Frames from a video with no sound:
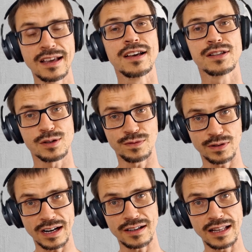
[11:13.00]
So for our
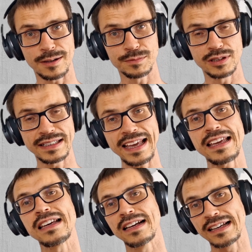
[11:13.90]
alarm today,
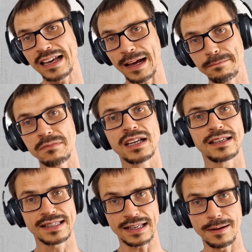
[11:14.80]
come,
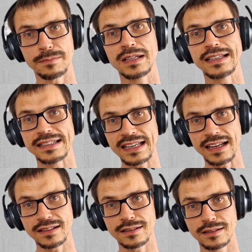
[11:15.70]
some,
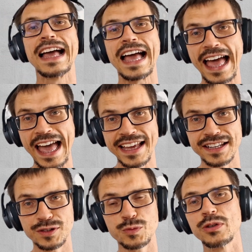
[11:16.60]
done. And
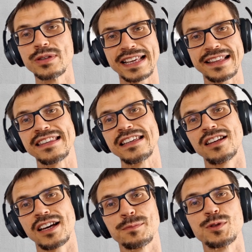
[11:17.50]
we'll set the
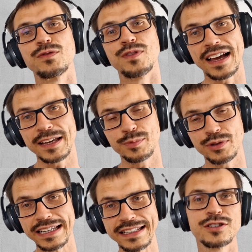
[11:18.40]
alarm to
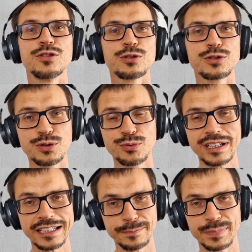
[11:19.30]
vibrate, not to
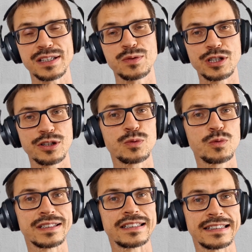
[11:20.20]
ring, because we don't
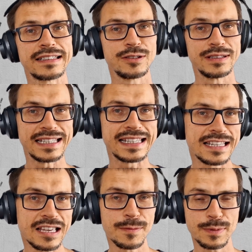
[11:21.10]
want it to
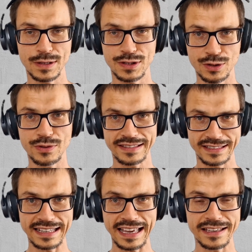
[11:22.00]
disturb us during the
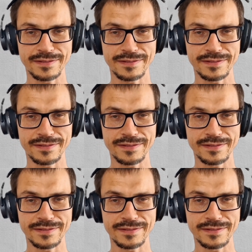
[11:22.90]
day.